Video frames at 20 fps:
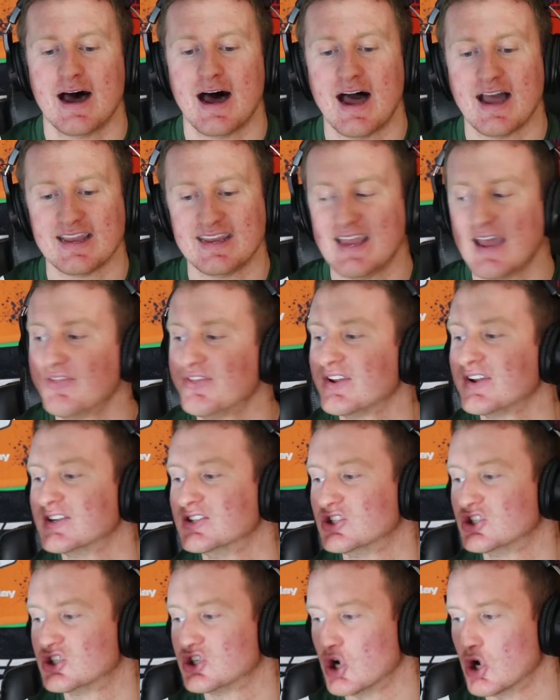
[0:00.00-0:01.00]
I get the
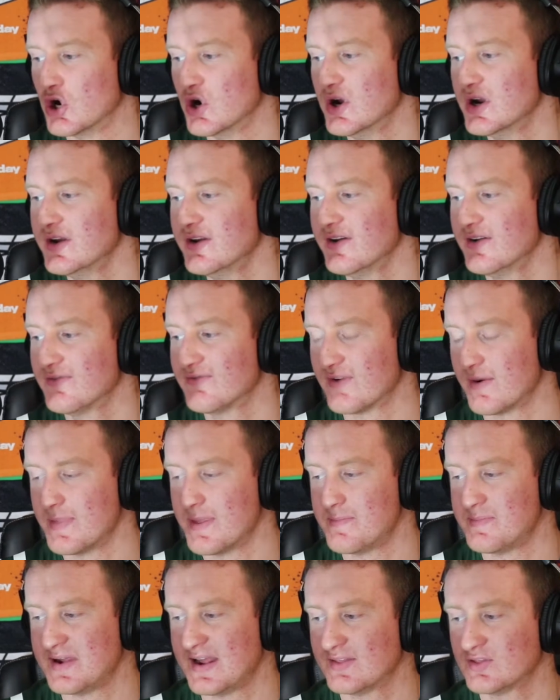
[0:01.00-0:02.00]
concern
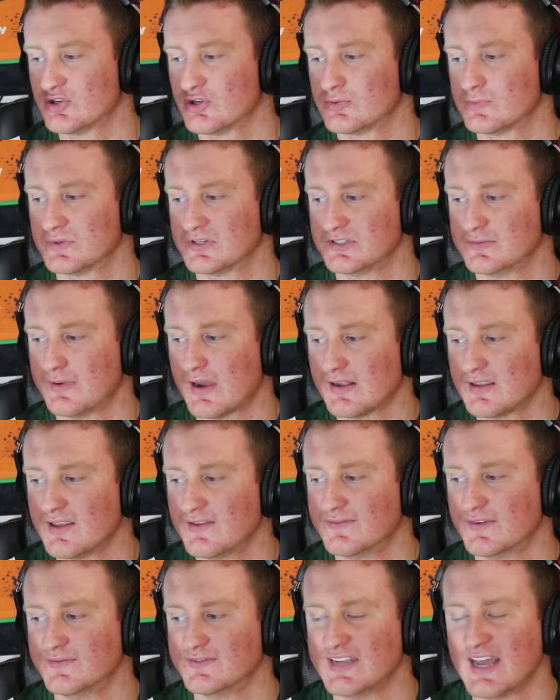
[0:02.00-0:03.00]
from the Panthers'
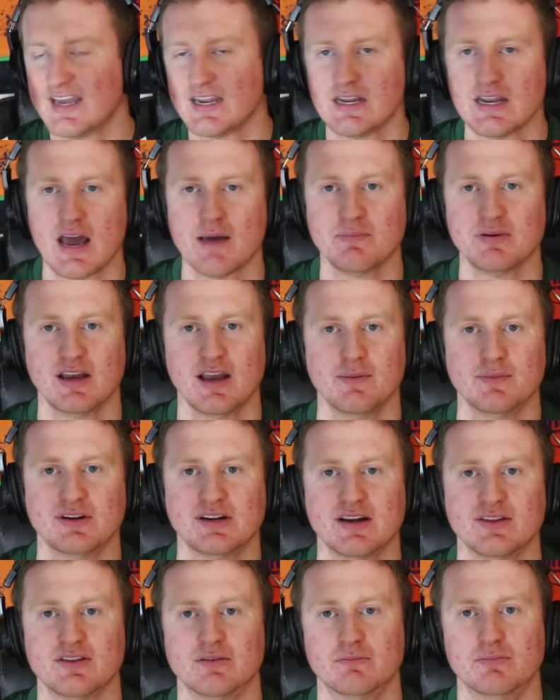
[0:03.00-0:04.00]
perspective of Teddy not being
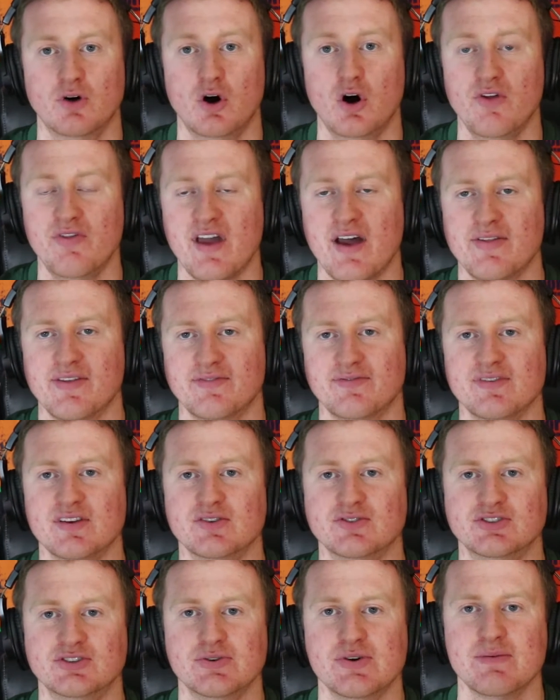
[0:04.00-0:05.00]
able to get the ball down the
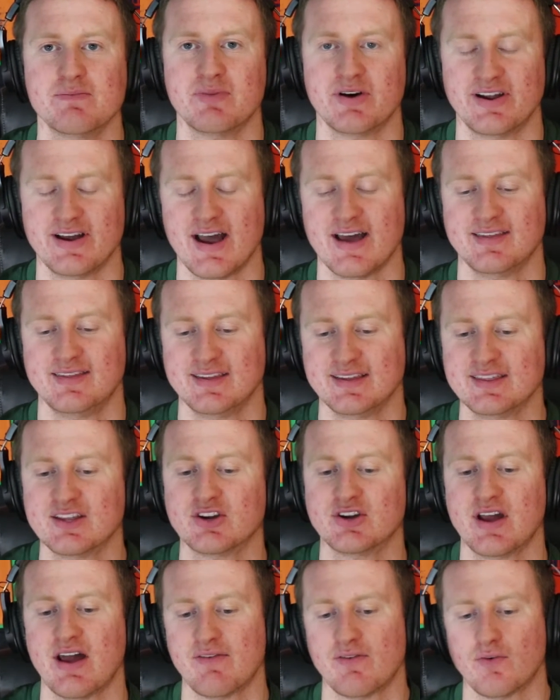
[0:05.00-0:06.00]
field to him, but I think
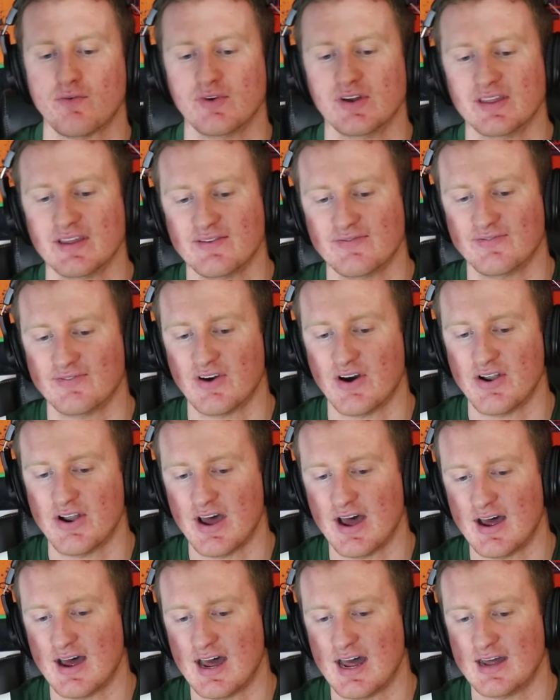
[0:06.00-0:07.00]
they're going to have a really fun
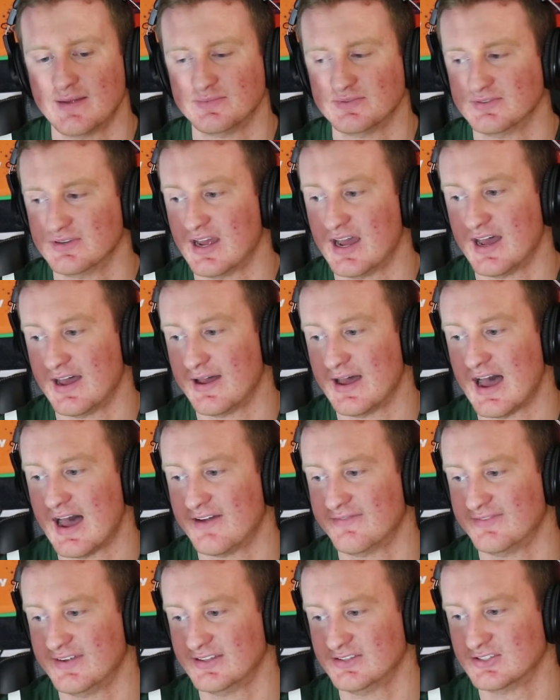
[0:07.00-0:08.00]

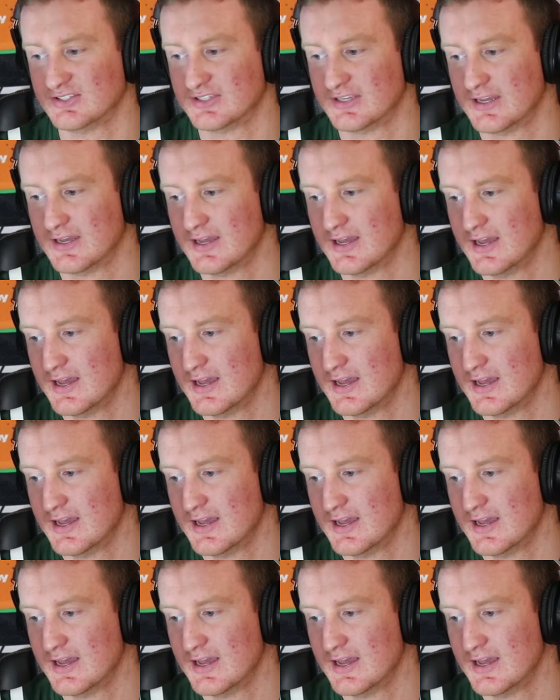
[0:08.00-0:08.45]
offense.